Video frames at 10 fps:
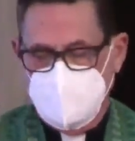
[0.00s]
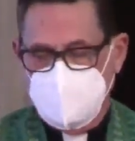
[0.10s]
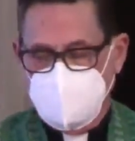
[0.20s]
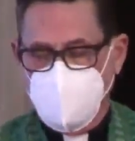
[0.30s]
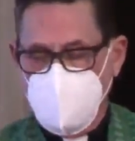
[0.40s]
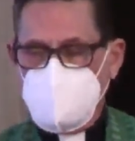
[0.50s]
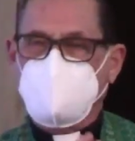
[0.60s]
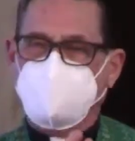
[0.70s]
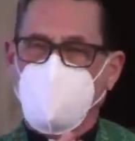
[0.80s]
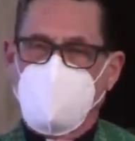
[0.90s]
that
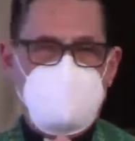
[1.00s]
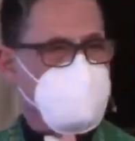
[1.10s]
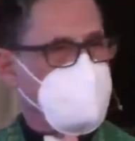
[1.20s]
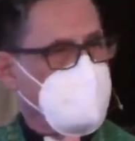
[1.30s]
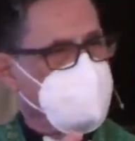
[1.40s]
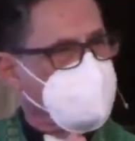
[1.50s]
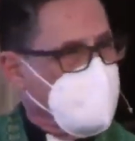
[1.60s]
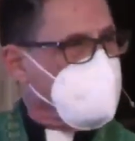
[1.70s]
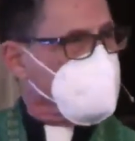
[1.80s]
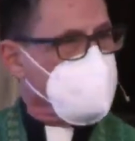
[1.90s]
once forged a
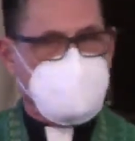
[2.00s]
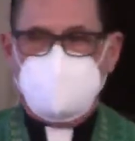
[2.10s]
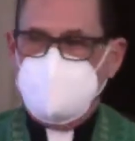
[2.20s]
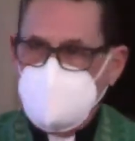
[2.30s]
basis of